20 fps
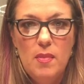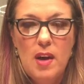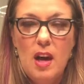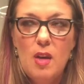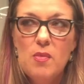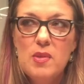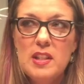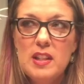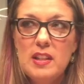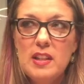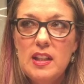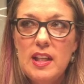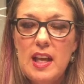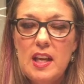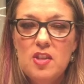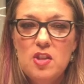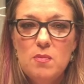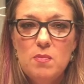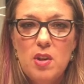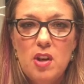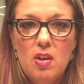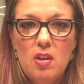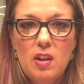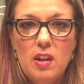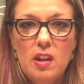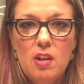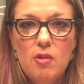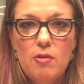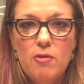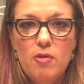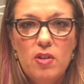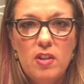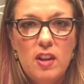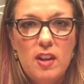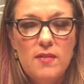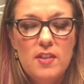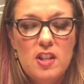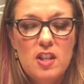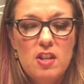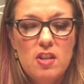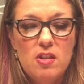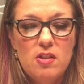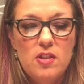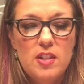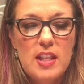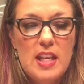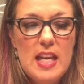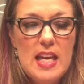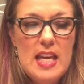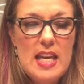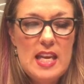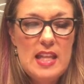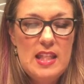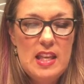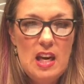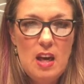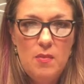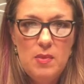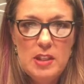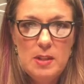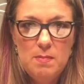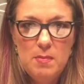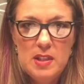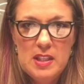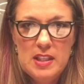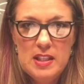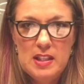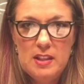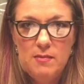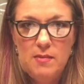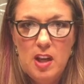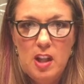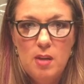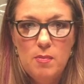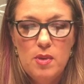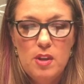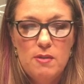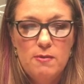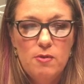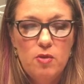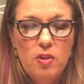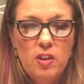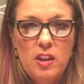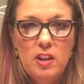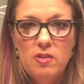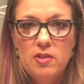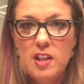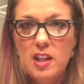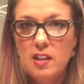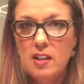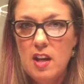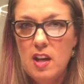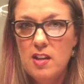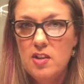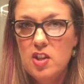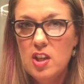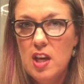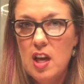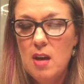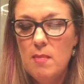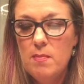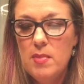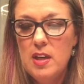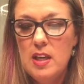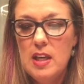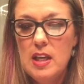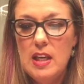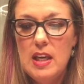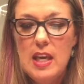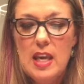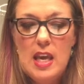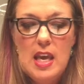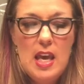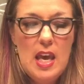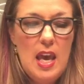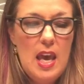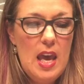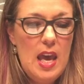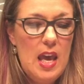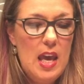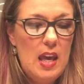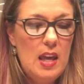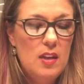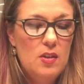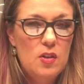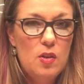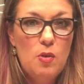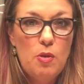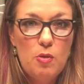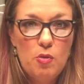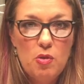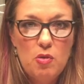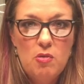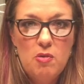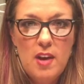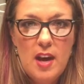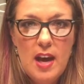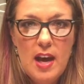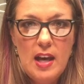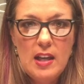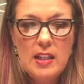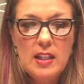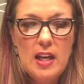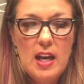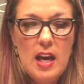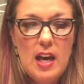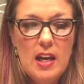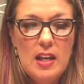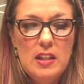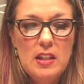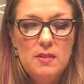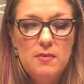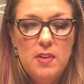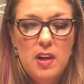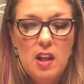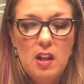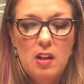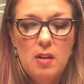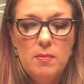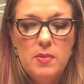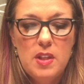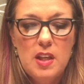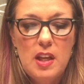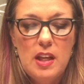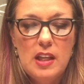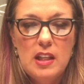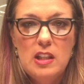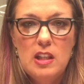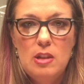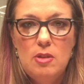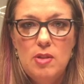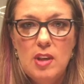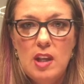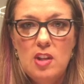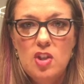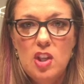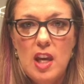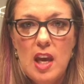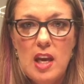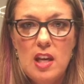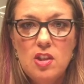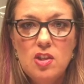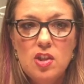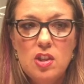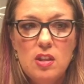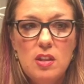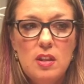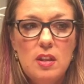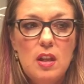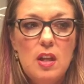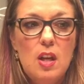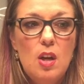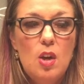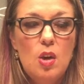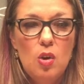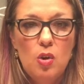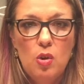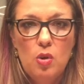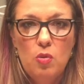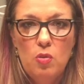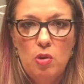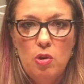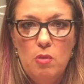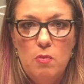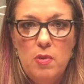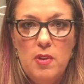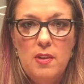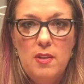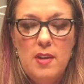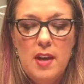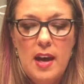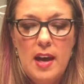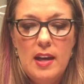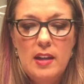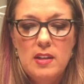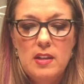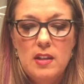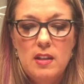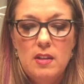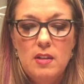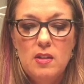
I was a litigation paralegal for 11 years, then I was in business development for a legal technology company, and through that, I developed a continuing education group that